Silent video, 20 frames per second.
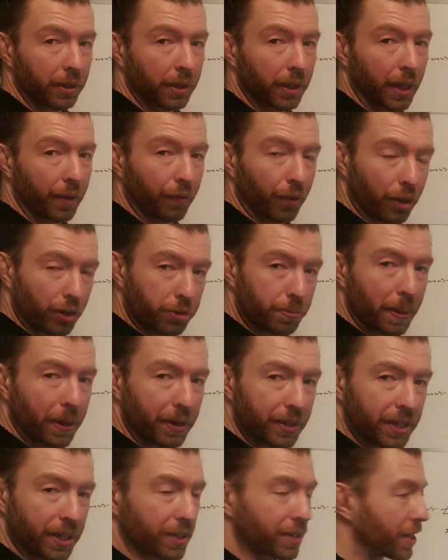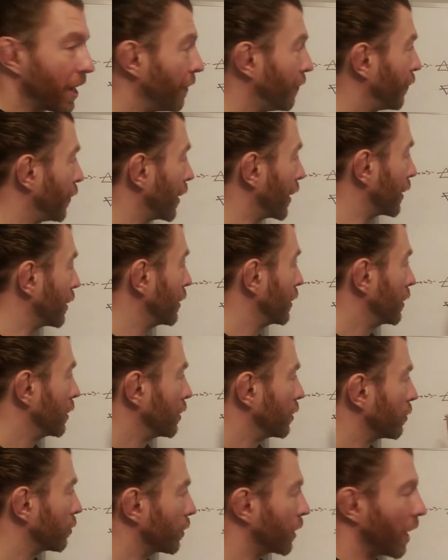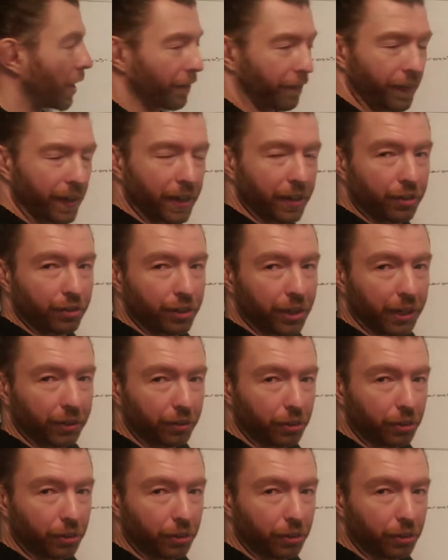If we're experiencing suffering, we're not finished yet.